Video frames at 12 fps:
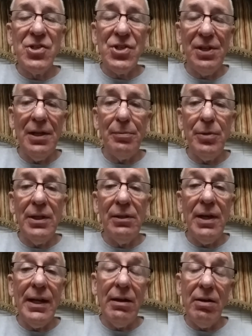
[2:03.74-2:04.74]
of celebrity,
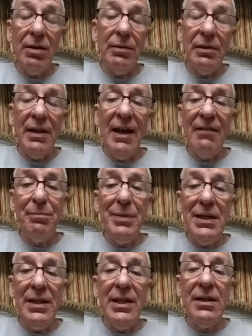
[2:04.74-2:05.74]
like our live
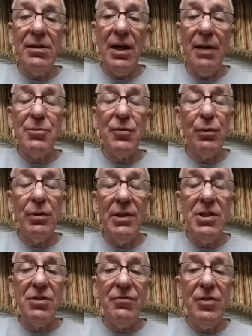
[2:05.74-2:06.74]
PD cops, for at
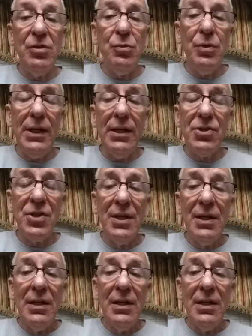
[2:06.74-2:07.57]
least a few weeks,